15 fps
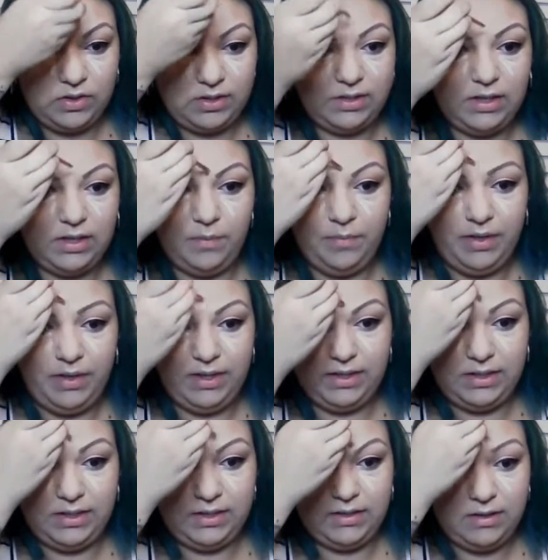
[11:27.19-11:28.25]
And just a
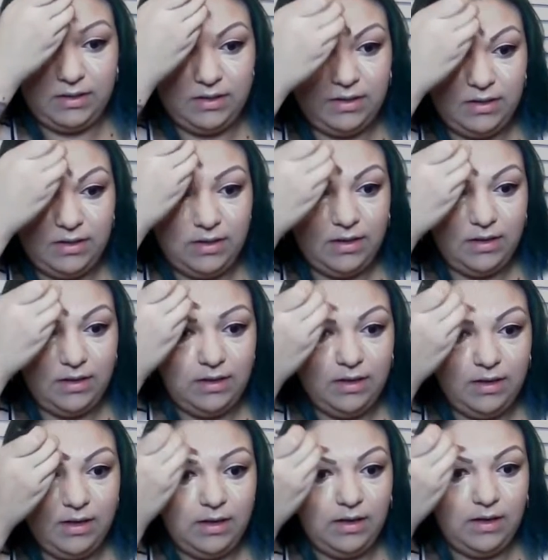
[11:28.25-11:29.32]
bit
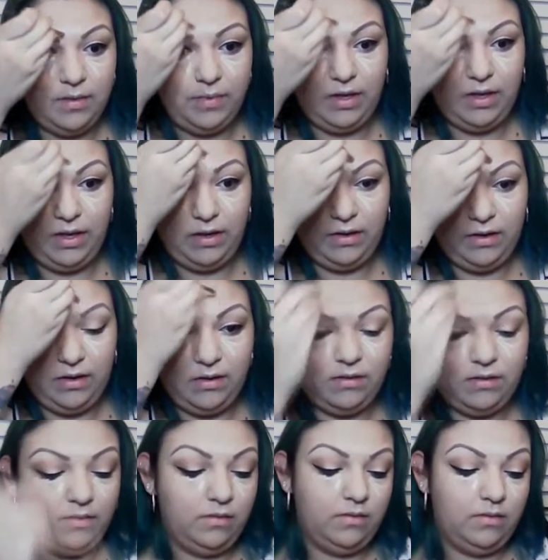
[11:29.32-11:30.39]
up
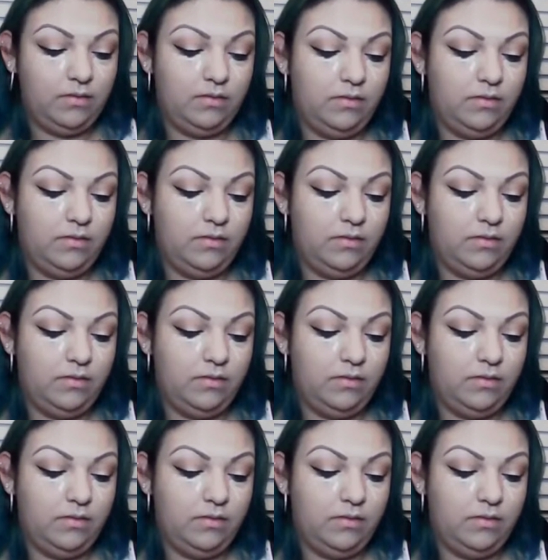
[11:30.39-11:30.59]
here